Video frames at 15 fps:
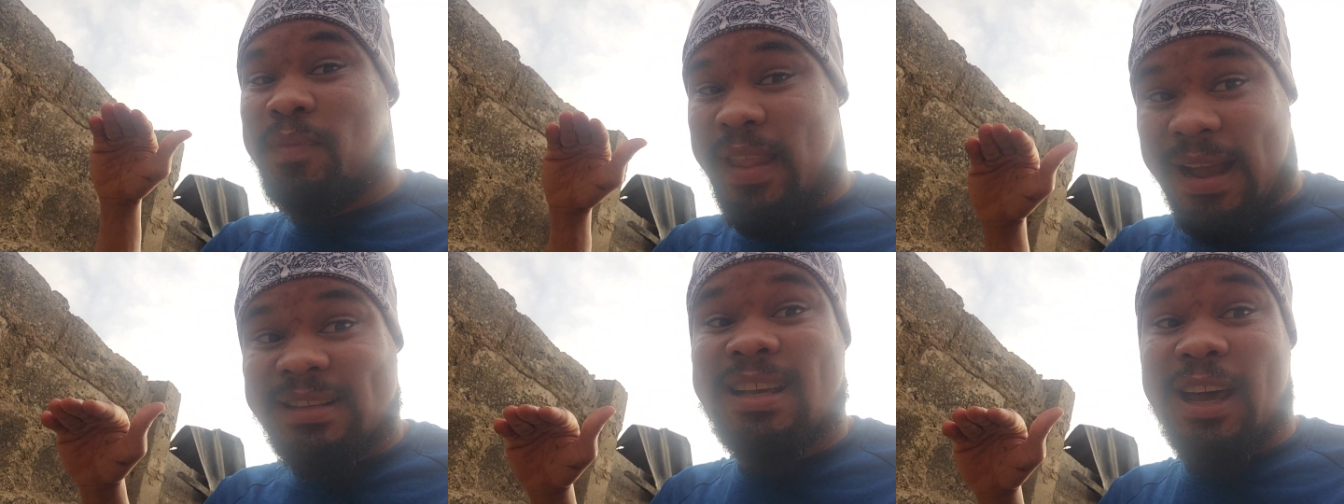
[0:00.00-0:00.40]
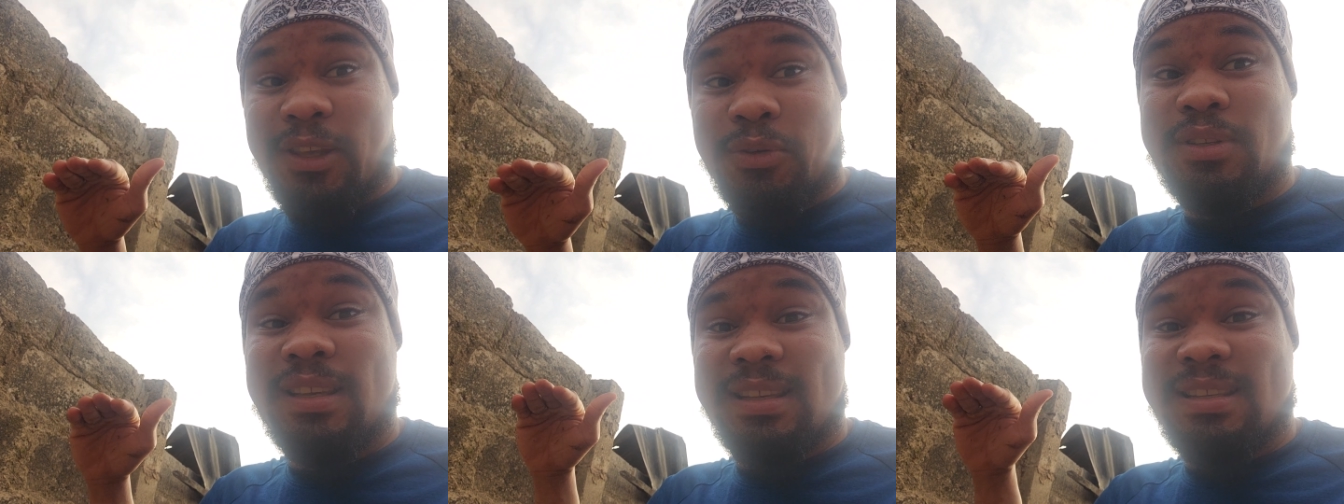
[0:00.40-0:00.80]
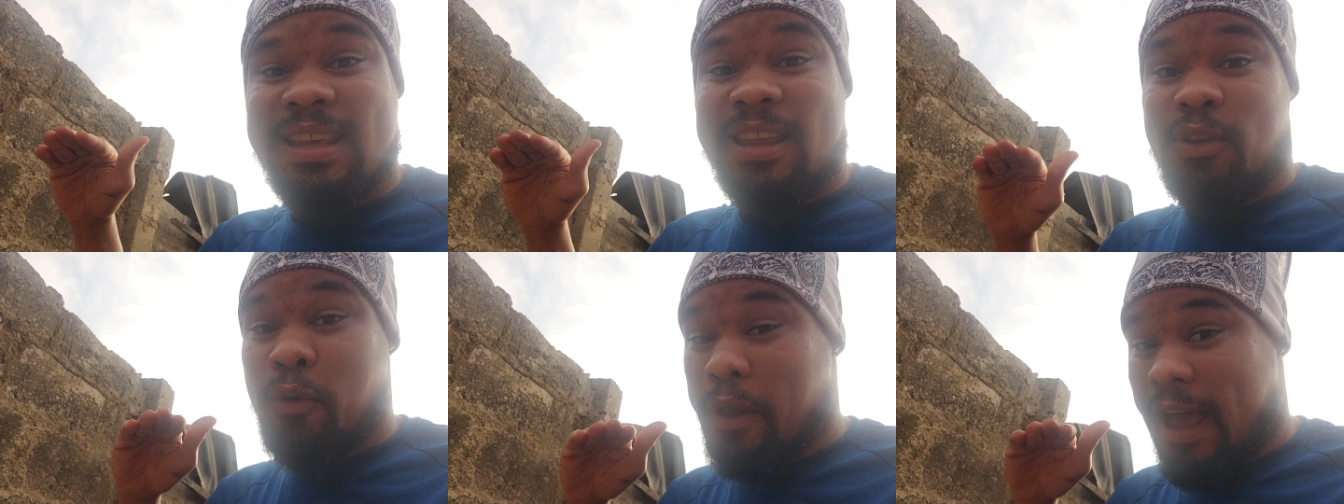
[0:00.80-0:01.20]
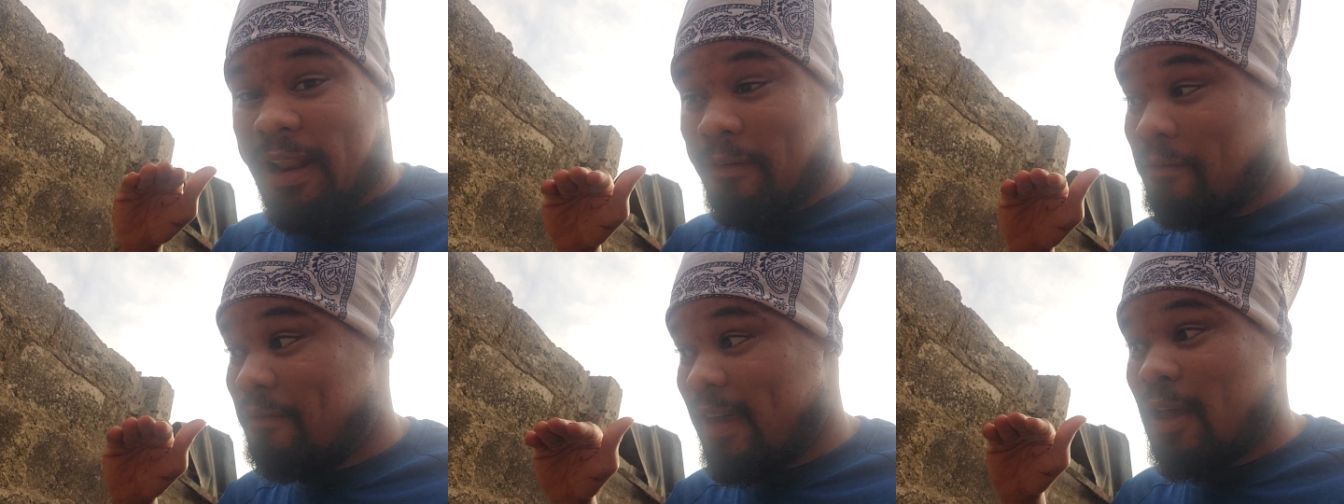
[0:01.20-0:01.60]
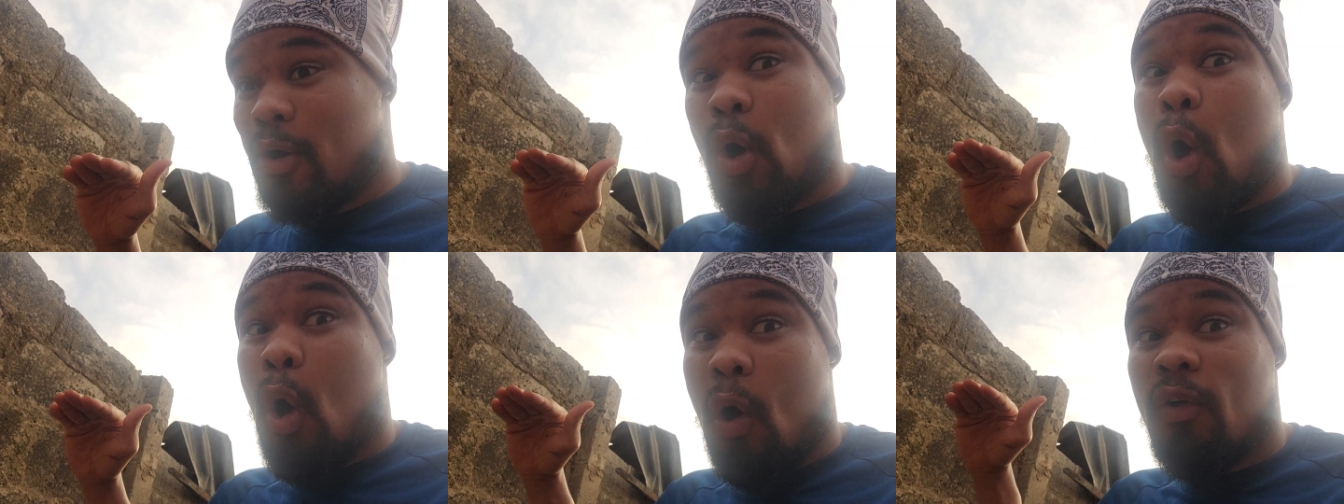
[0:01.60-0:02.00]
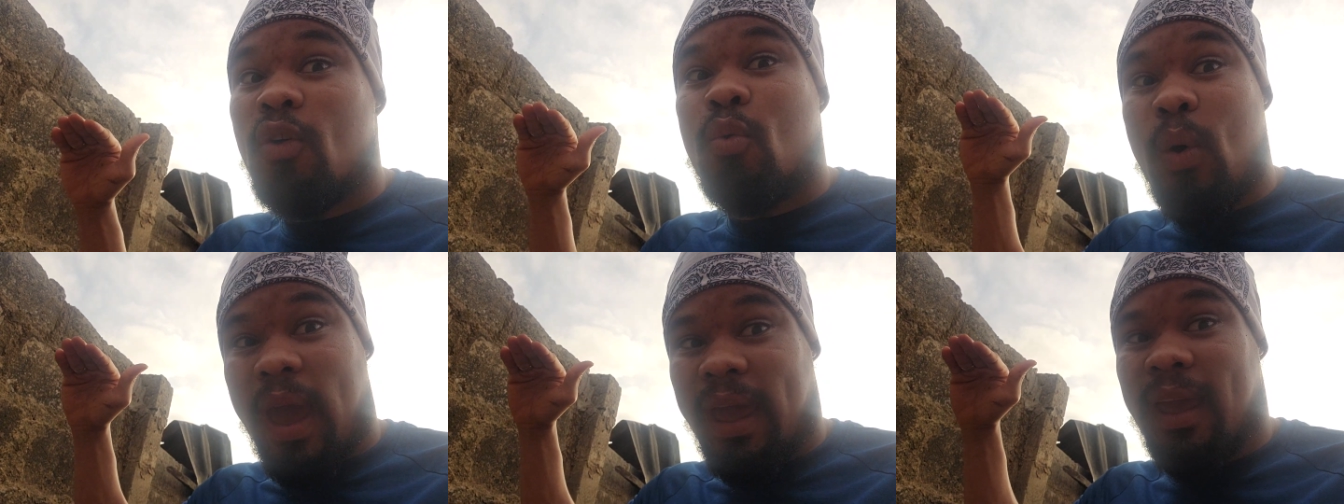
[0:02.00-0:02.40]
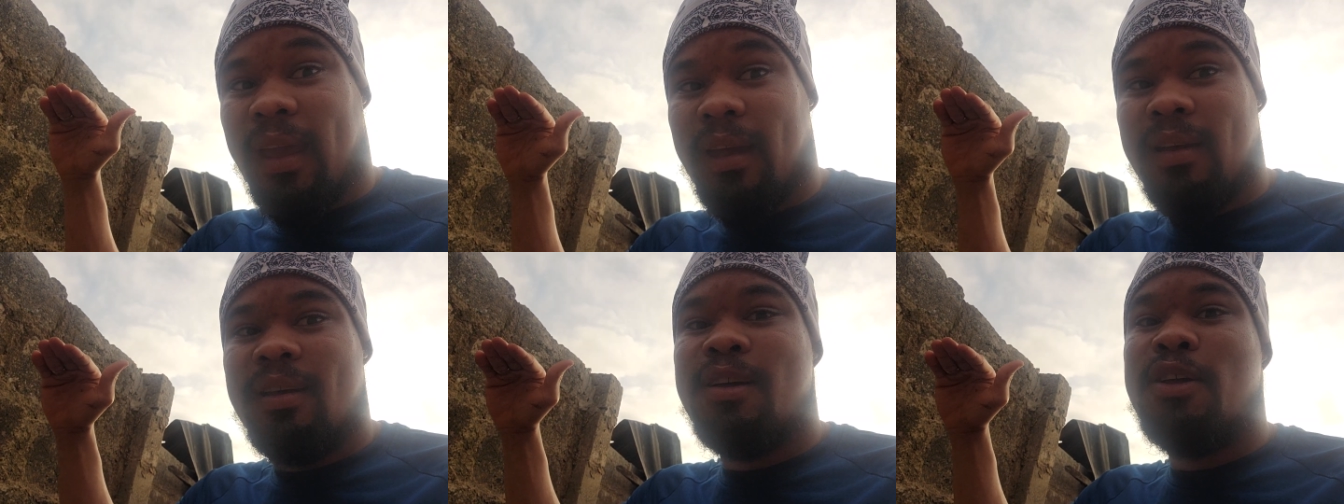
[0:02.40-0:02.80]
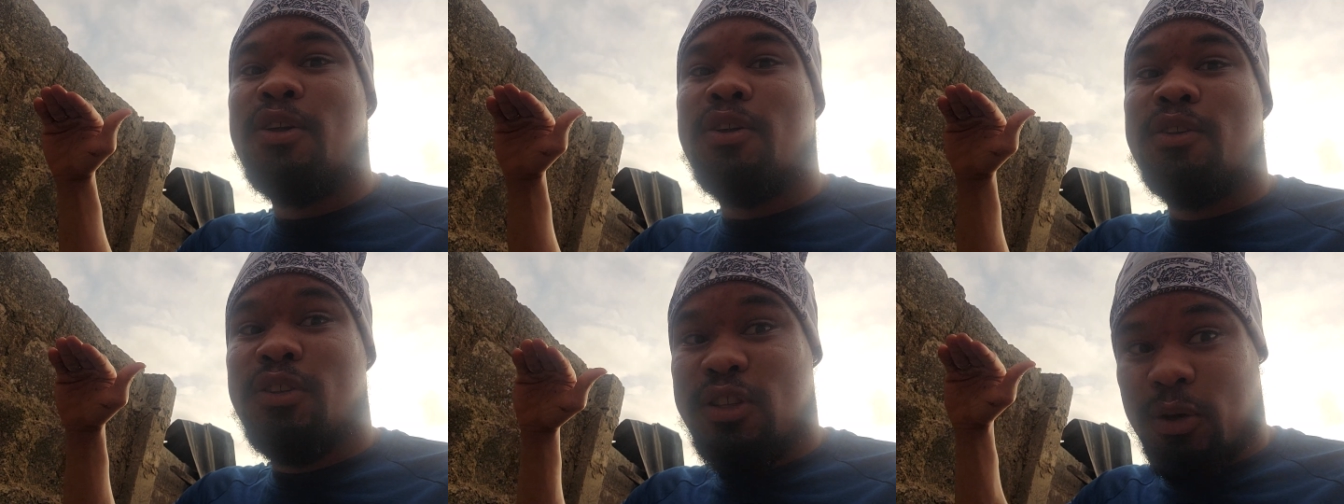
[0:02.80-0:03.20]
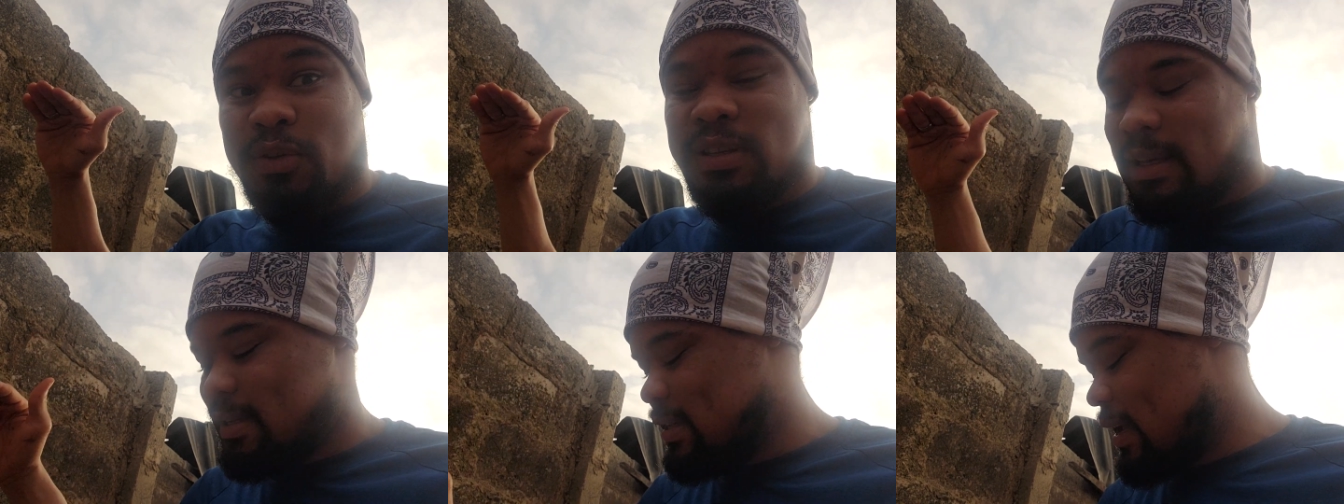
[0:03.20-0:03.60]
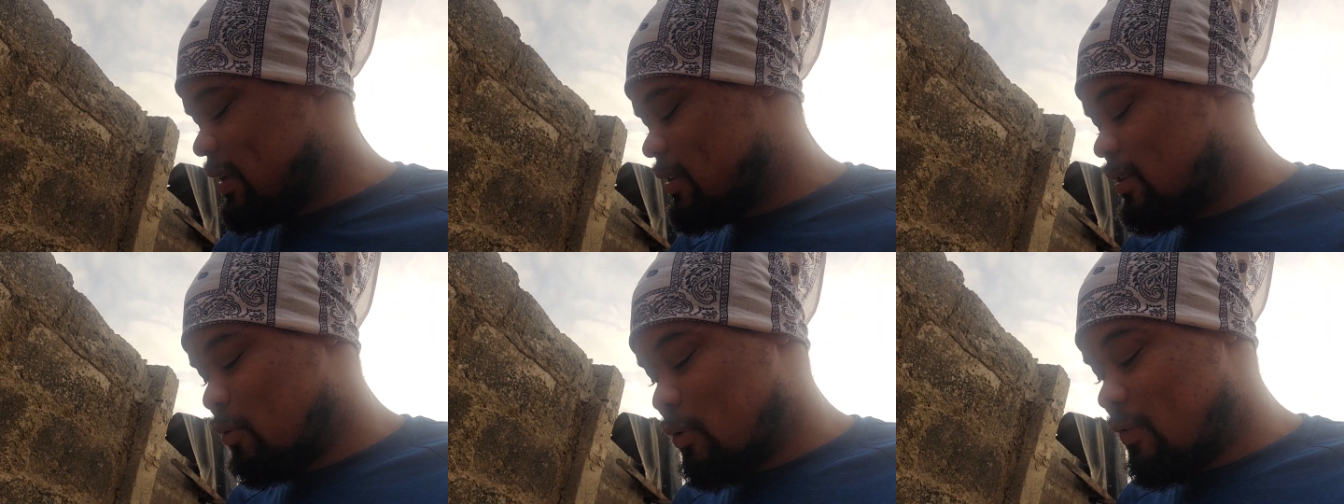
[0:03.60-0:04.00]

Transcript: That's how you succeed. You got to fail all the way to success.